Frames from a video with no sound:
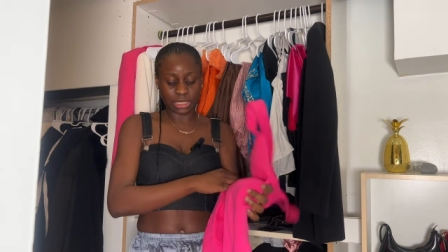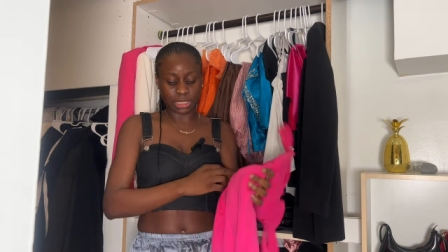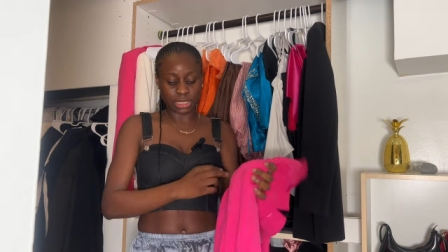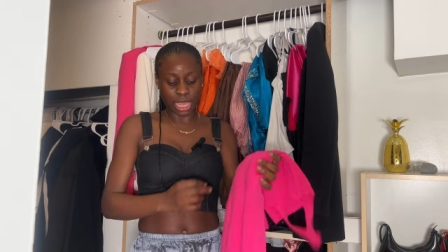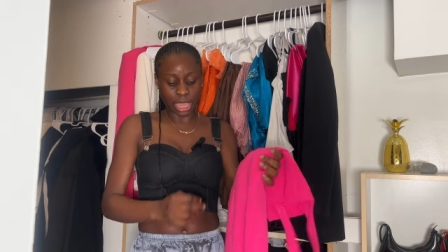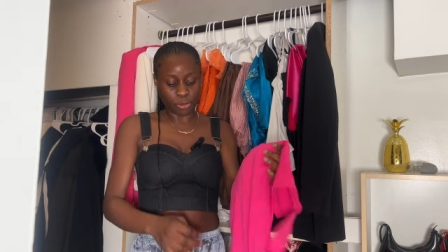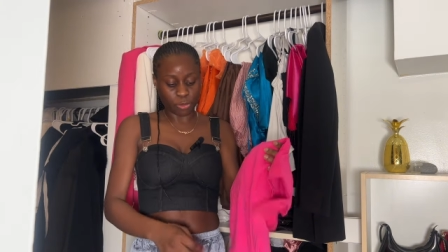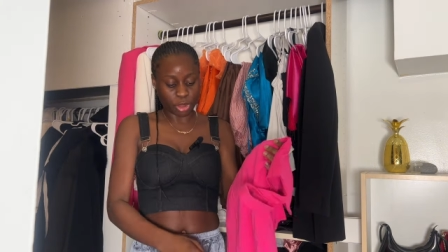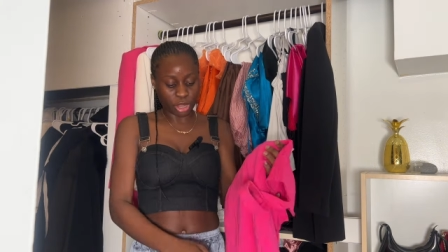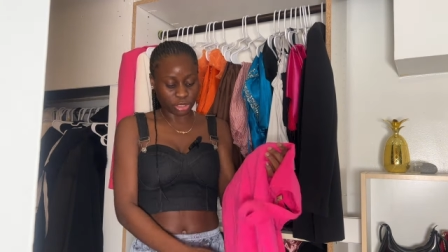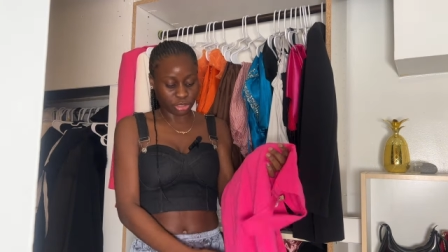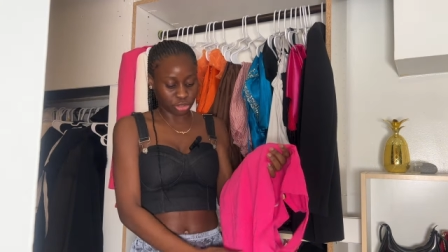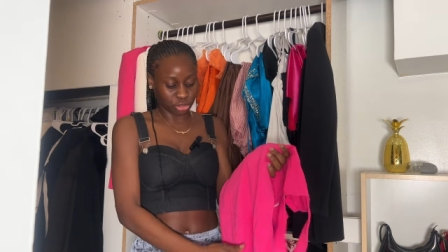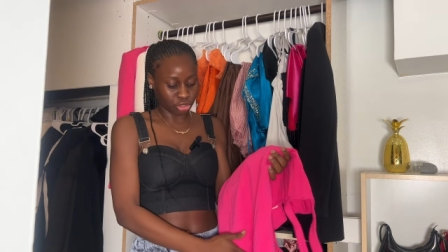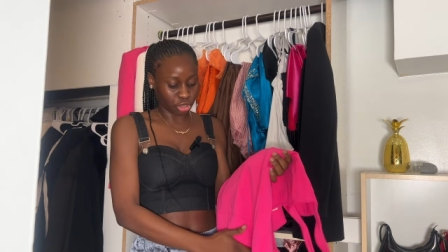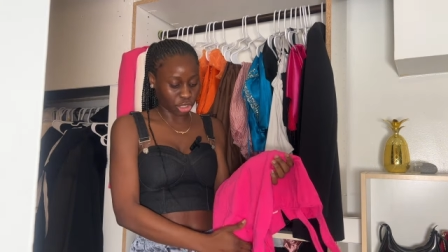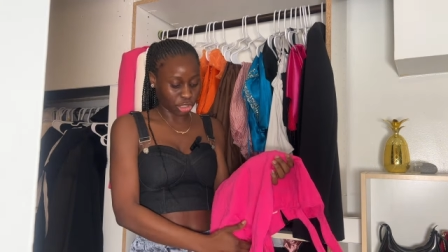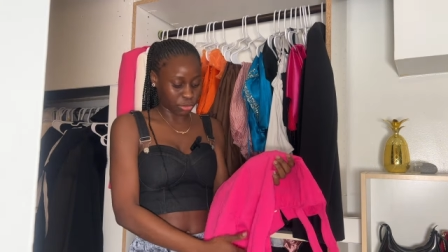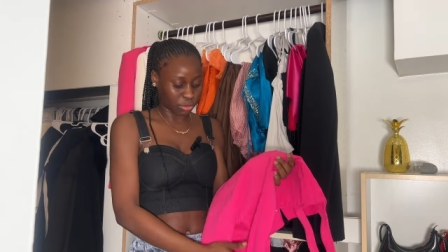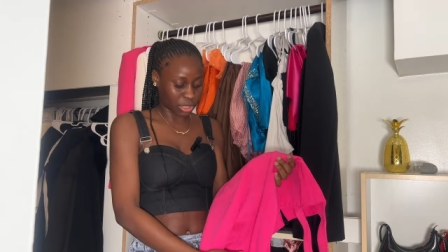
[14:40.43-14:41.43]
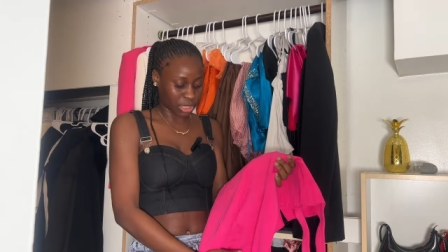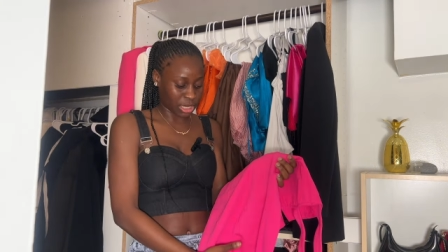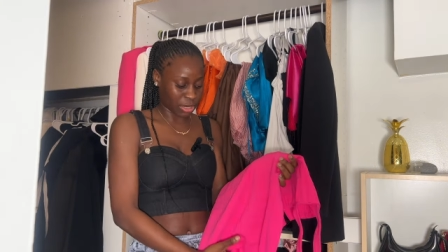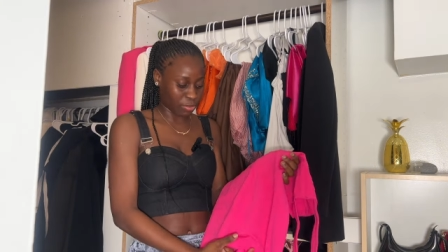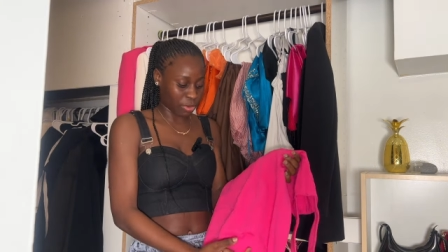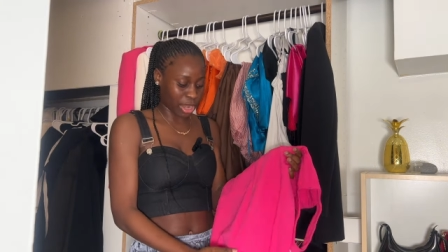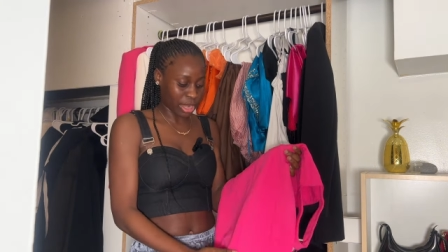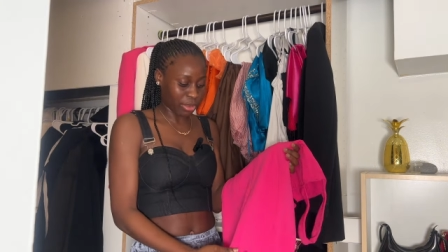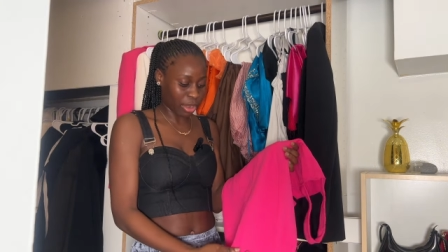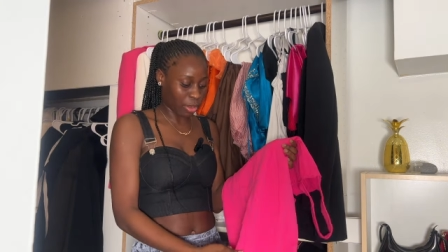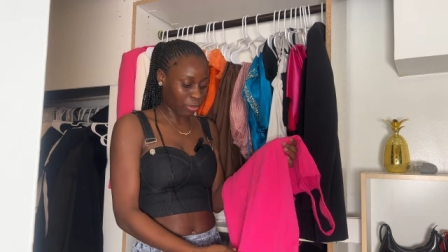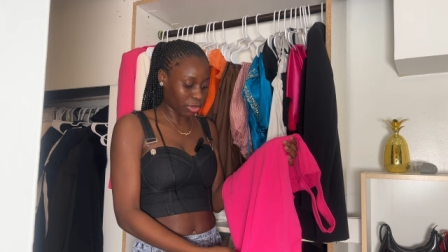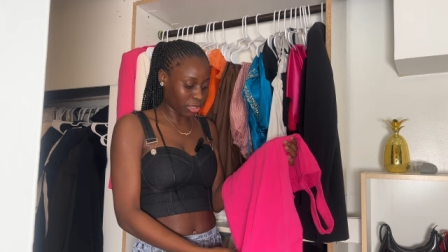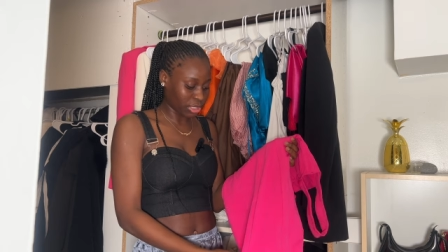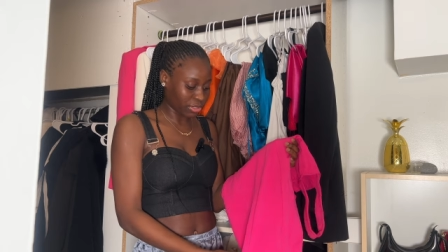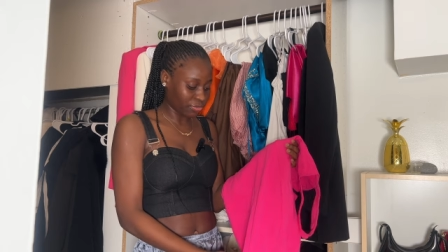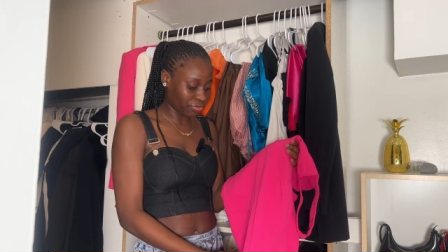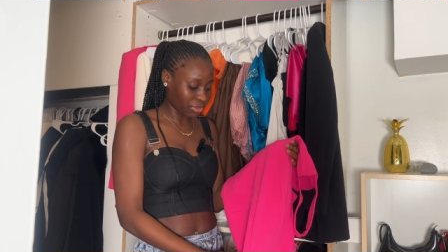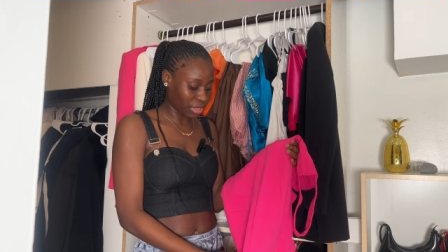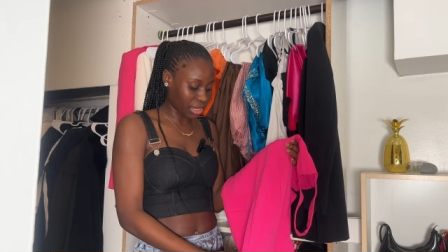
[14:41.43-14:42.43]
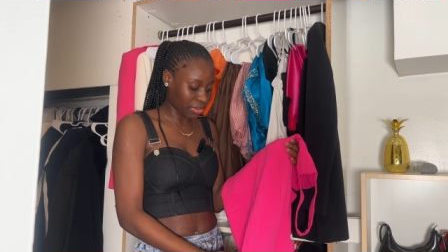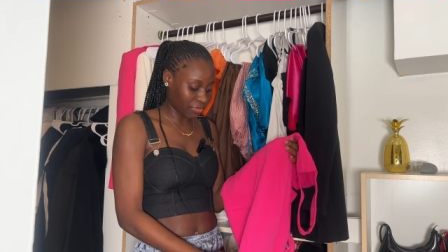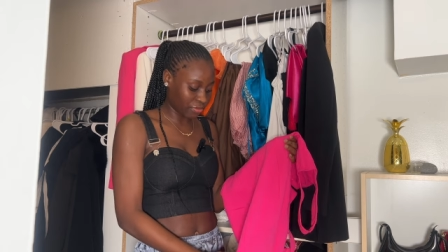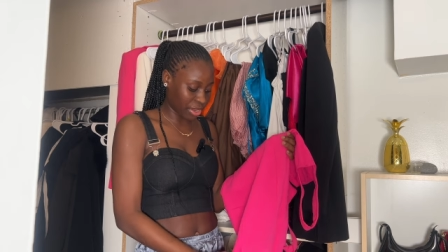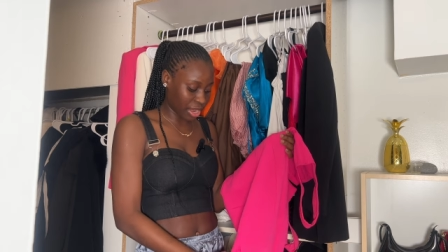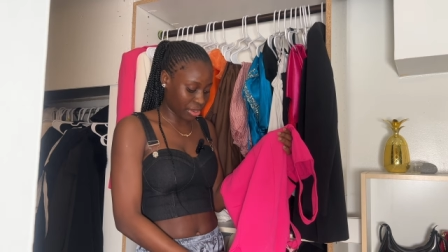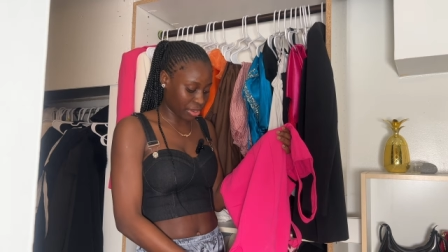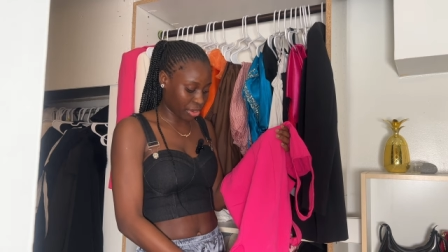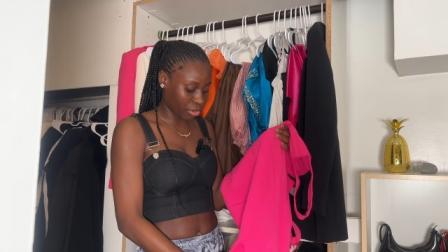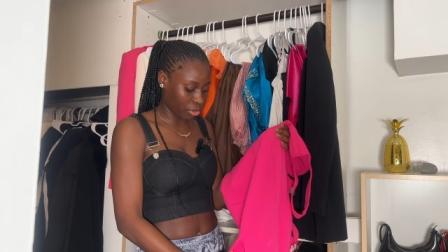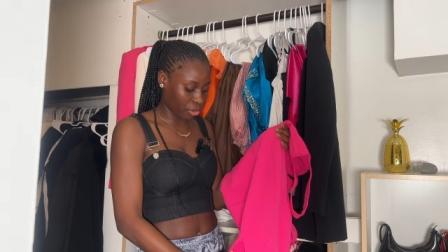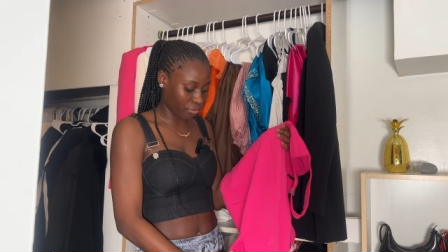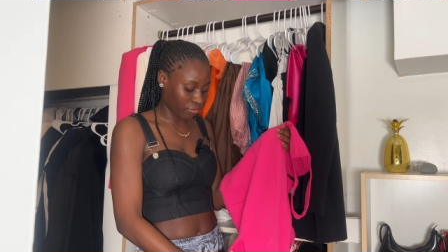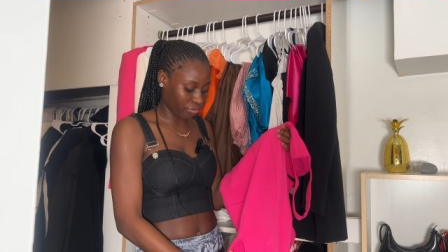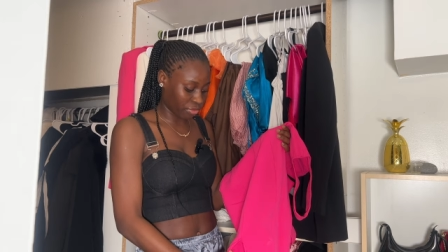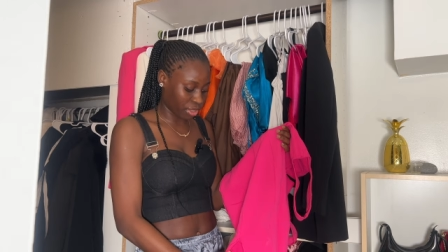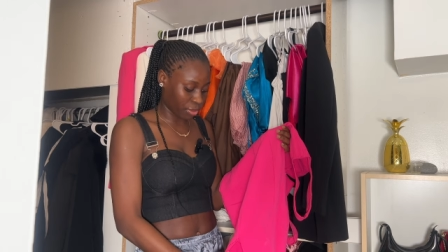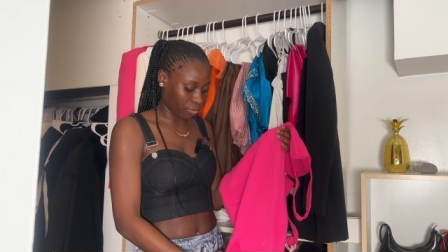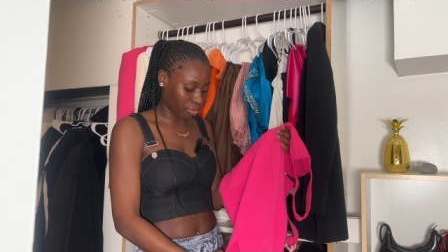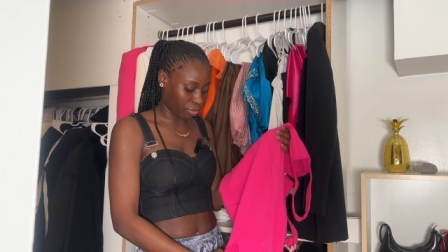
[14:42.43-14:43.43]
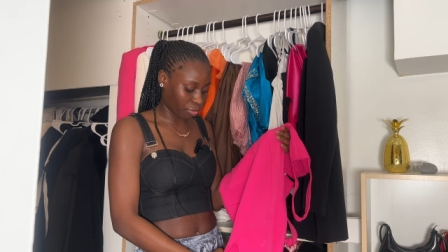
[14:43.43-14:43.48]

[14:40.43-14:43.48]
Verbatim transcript: I wore it to church one day but I, wasn't feeling very comfortable